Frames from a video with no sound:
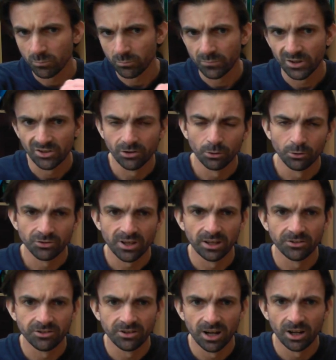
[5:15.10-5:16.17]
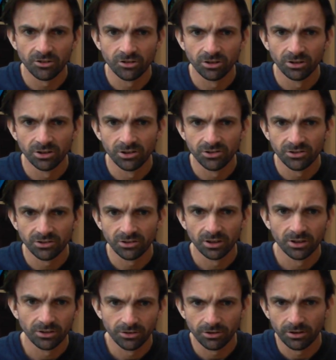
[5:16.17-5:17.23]
So skeleton archers,
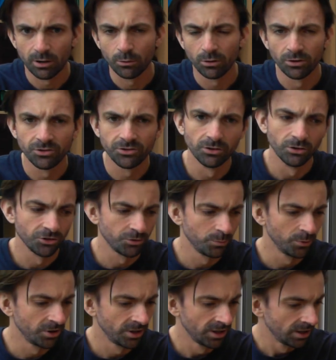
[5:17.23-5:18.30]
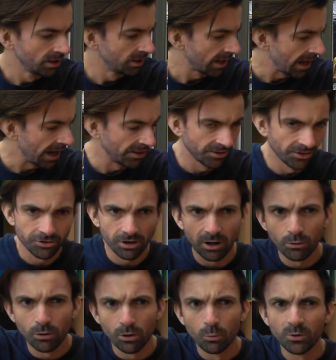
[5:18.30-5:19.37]
Drago swordsman, and the
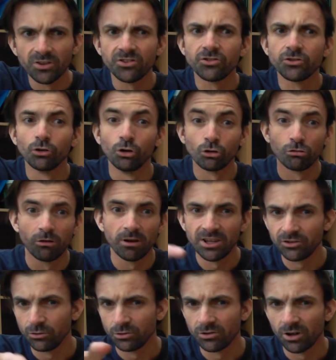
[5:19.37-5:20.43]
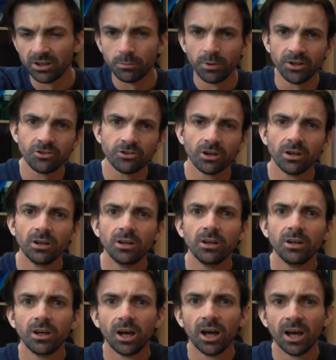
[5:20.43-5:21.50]
Drago with his sword raised, who's not in the picture,
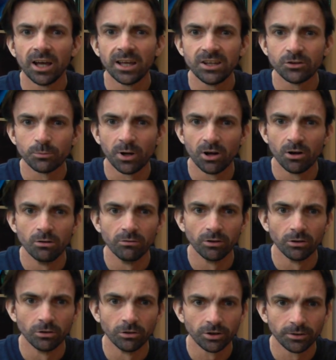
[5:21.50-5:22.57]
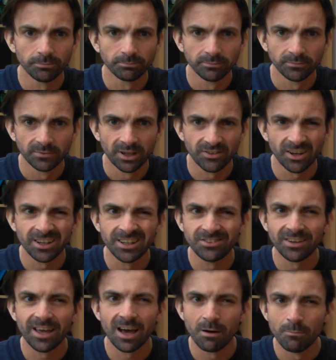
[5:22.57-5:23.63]
he is my overlord. I think I need to
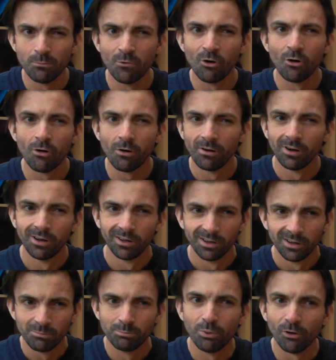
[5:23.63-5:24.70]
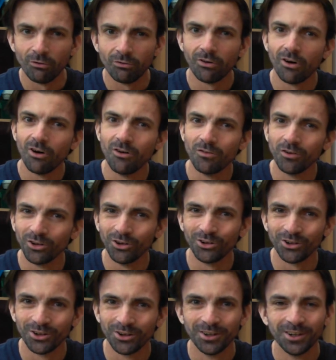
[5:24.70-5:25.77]
get a more buff overlord.
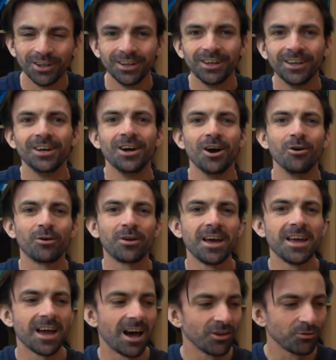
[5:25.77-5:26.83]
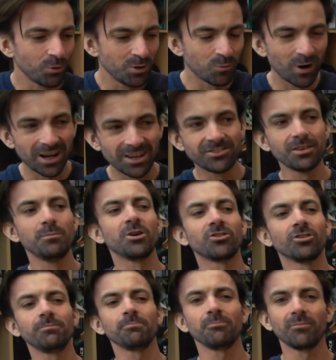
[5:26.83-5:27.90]
Okay, as we went into the
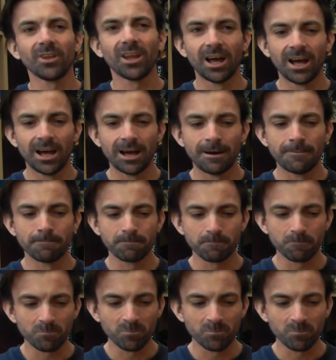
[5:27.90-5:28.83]
mission, the